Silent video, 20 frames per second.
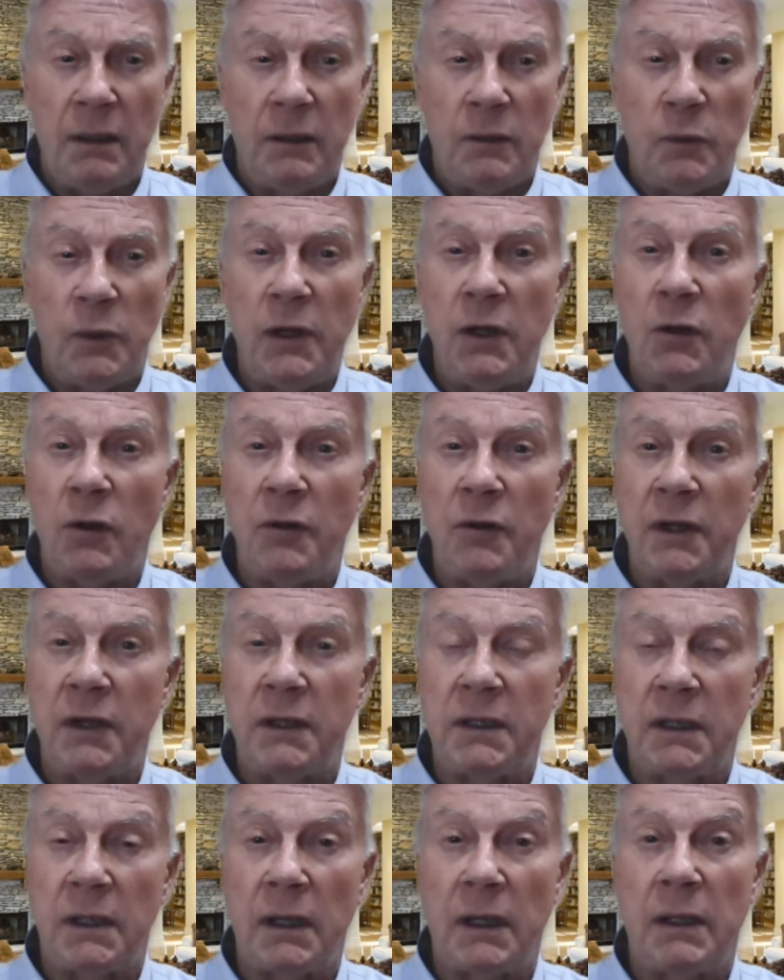We know
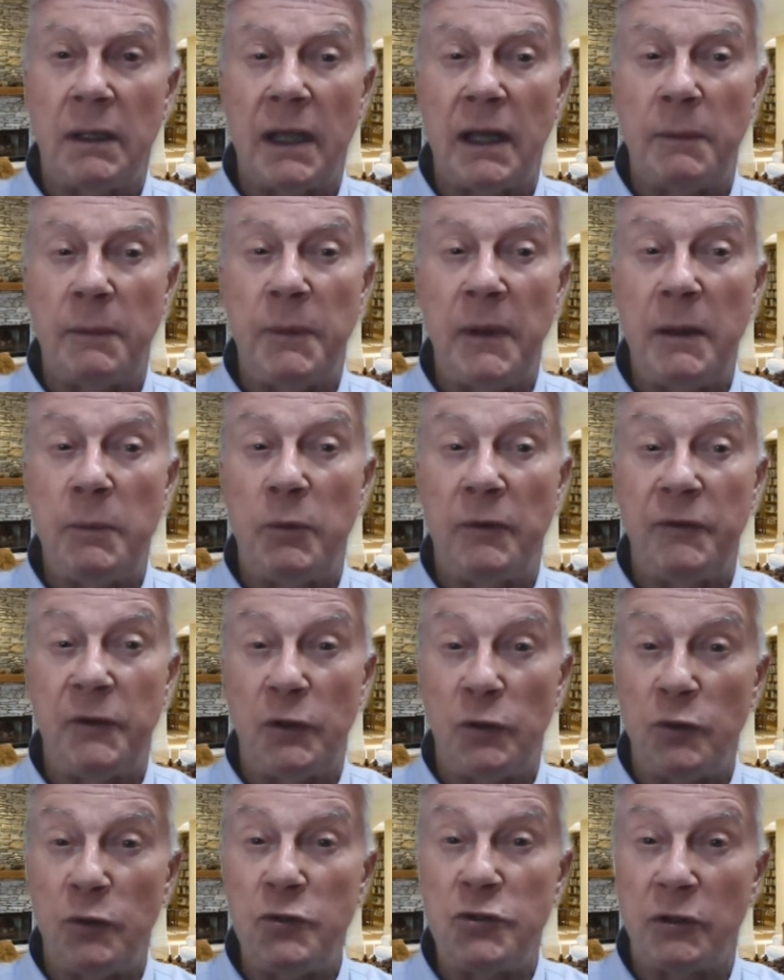that uh, a lot of people,
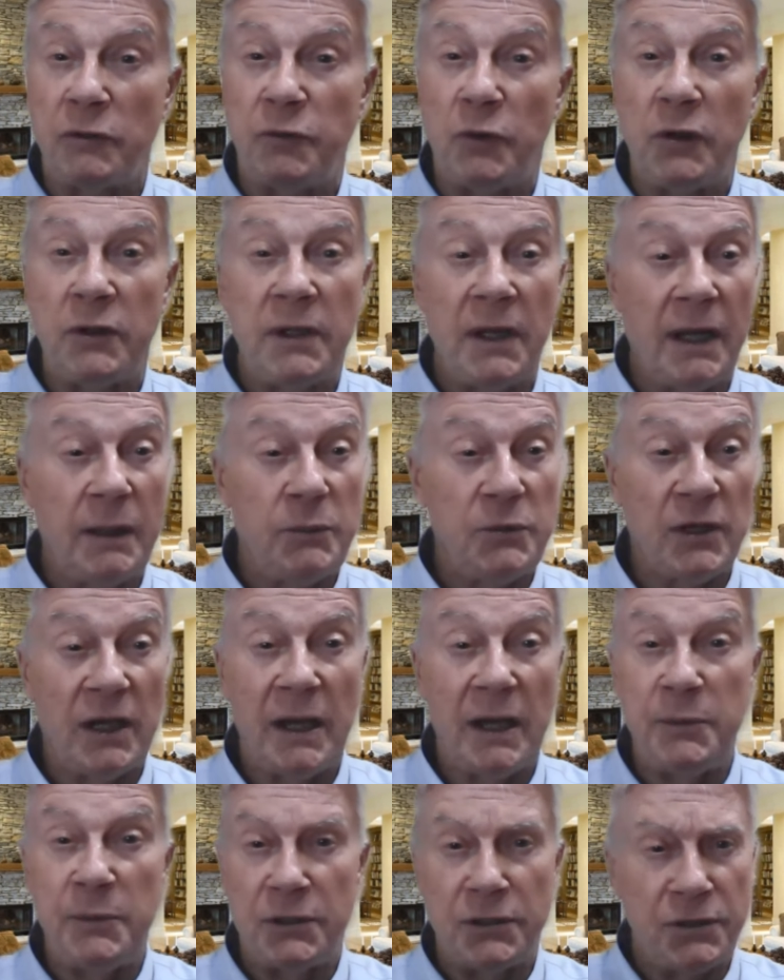if you lose your full-time
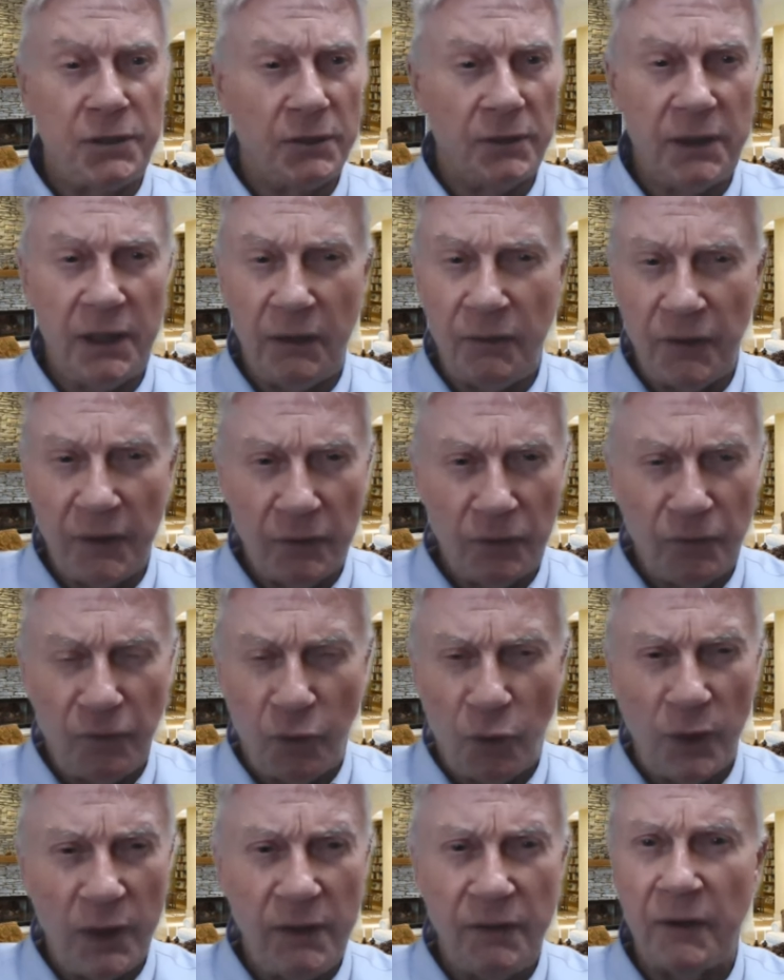job, you still need fifty,
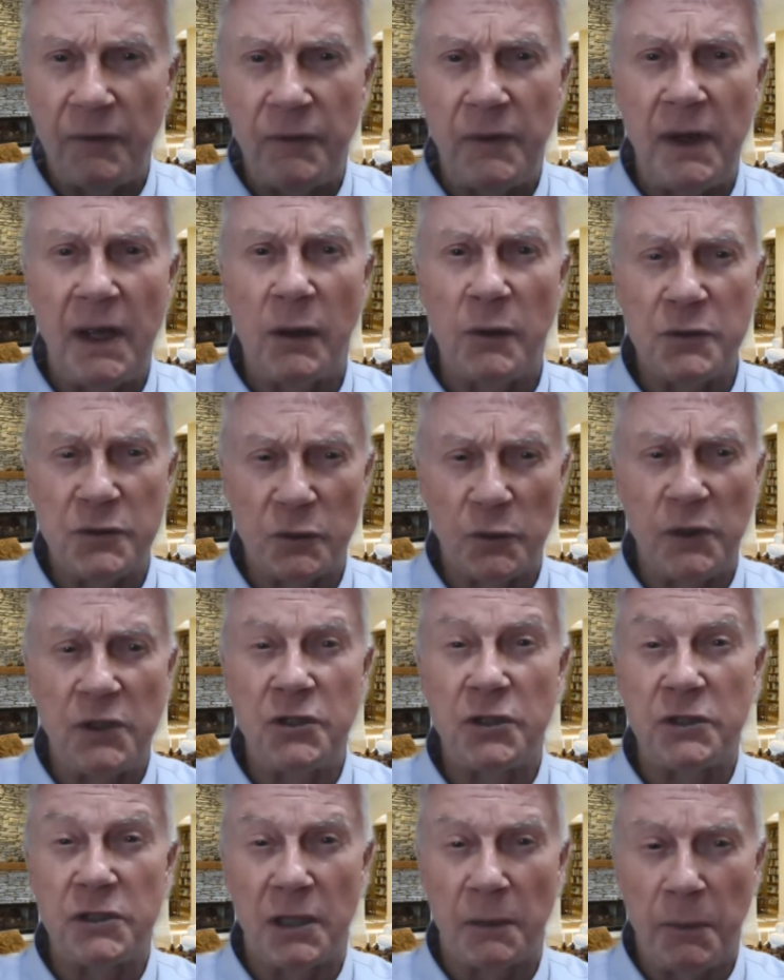forty, fifty hours a
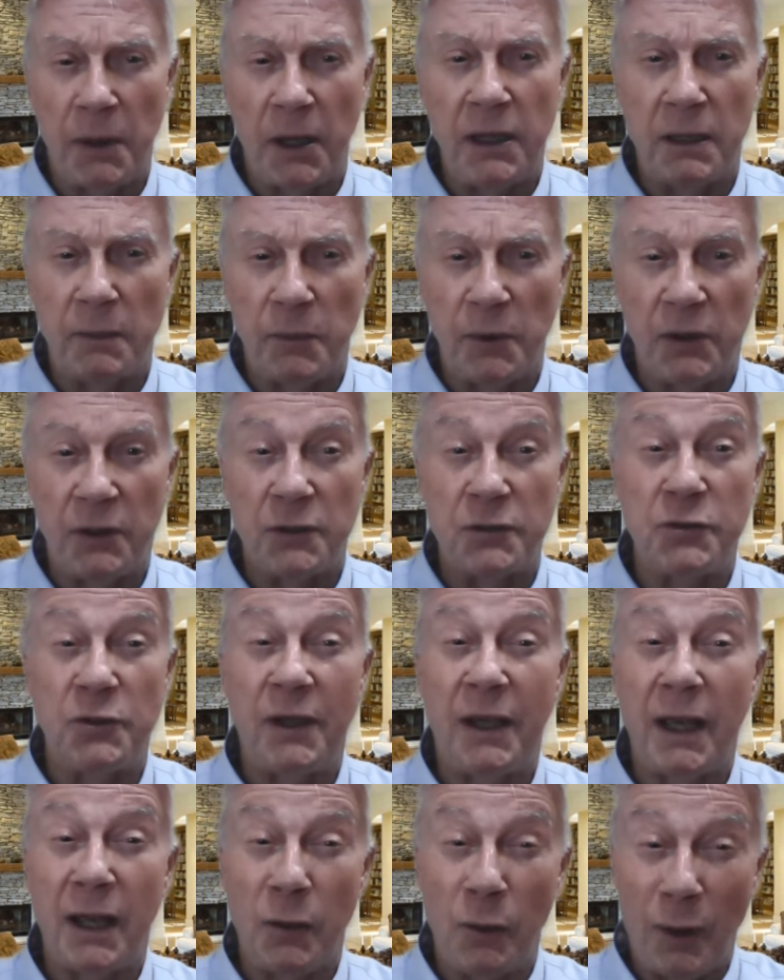week just to pay the bills.
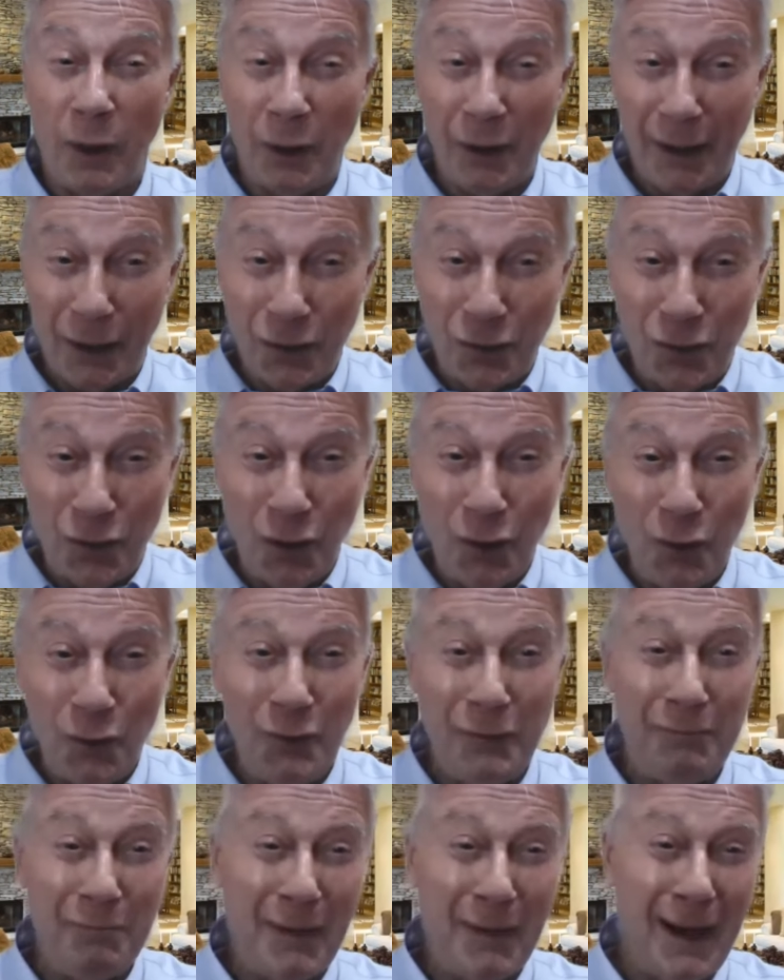So you got to go out and get
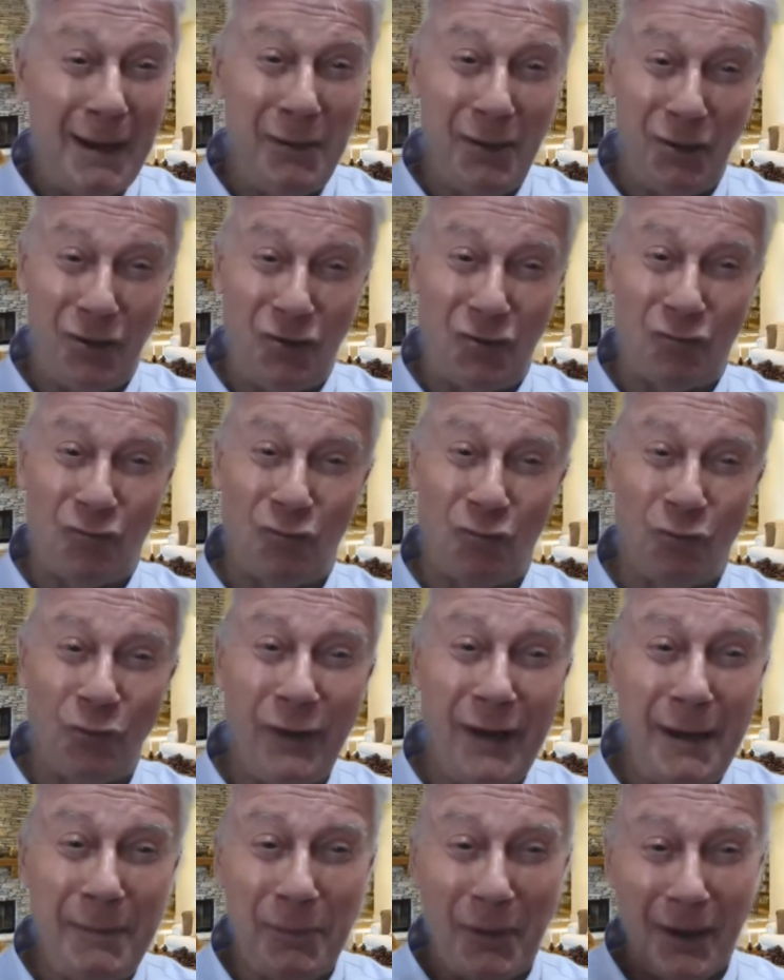two, maybe
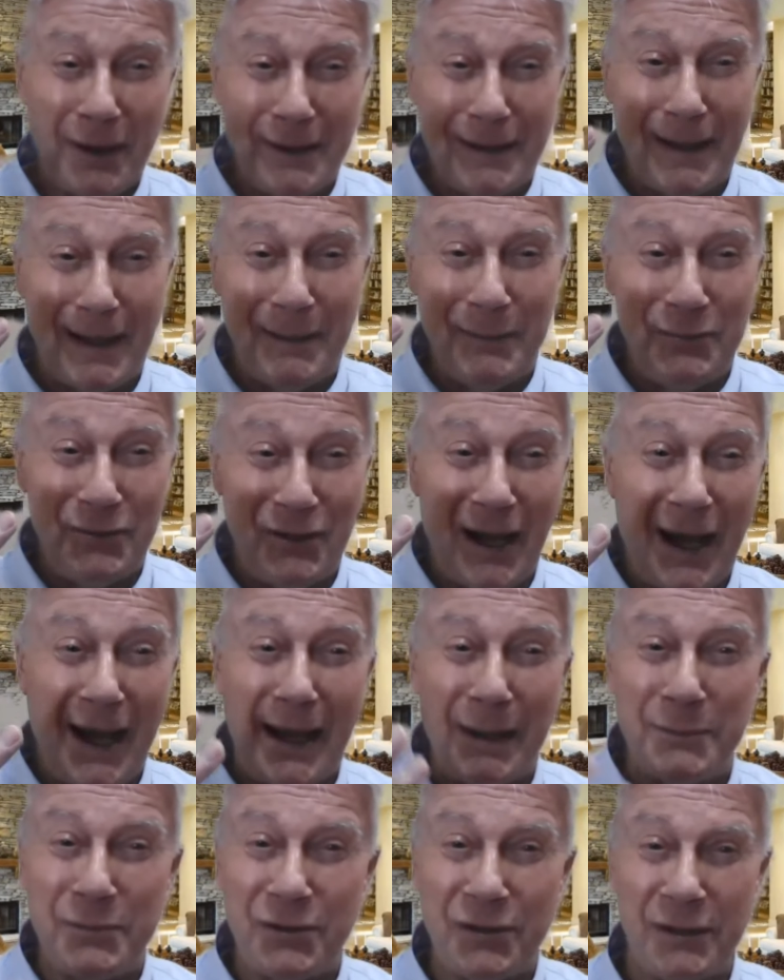three part-time
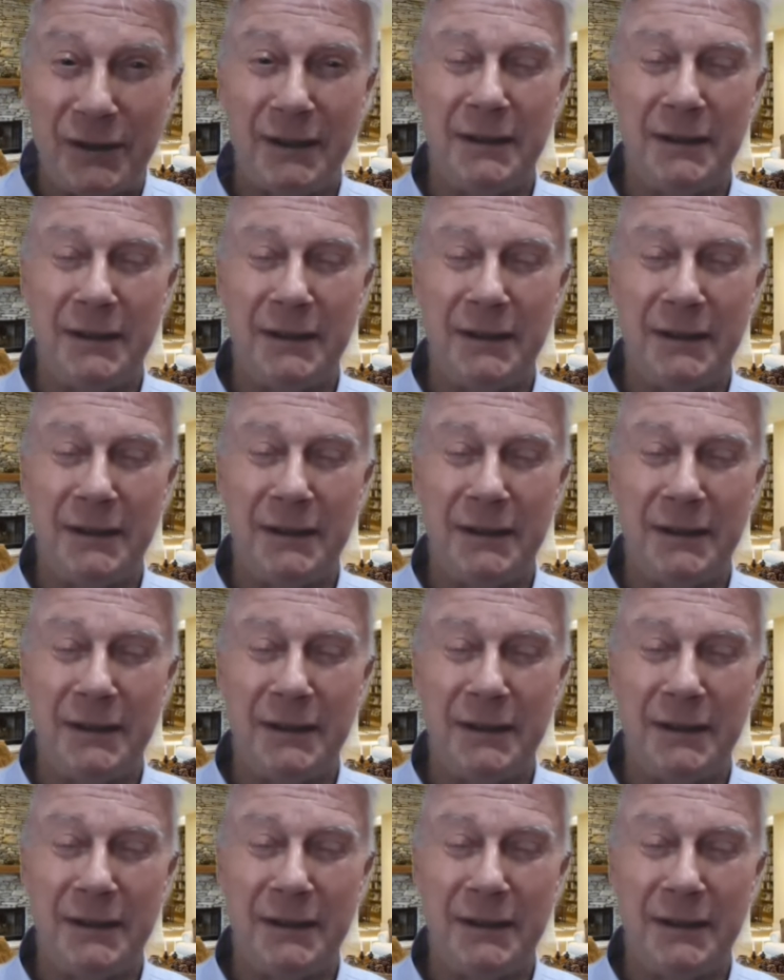jobs